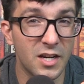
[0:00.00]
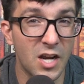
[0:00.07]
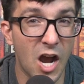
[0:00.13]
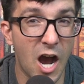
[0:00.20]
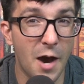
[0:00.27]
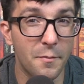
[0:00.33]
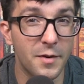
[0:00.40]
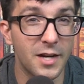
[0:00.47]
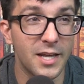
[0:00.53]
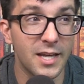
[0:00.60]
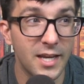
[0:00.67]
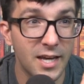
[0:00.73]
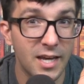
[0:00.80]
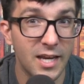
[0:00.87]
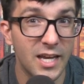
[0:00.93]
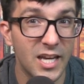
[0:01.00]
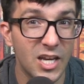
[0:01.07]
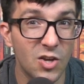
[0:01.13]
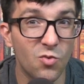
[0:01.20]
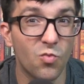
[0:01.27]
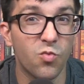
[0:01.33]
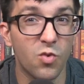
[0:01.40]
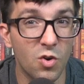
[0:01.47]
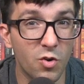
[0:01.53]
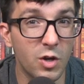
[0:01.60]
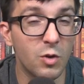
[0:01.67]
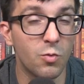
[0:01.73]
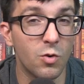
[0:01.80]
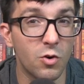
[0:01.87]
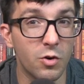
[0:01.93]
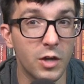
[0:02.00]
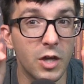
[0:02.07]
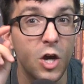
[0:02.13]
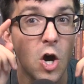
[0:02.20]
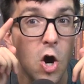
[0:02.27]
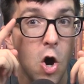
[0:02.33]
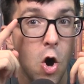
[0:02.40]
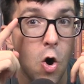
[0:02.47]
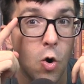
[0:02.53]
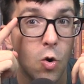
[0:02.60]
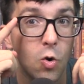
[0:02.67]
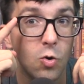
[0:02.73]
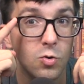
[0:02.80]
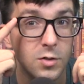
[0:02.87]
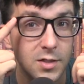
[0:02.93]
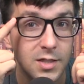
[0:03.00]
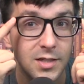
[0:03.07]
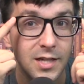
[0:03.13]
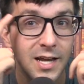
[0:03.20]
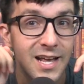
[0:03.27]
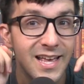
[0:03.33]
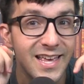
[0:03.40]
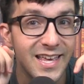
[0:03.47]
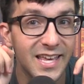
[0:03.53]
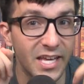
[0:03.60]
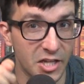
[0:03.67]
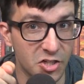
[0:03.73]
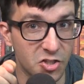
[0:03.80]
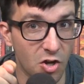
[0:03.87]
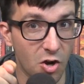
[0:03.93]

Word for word: comedy. It really, really holds its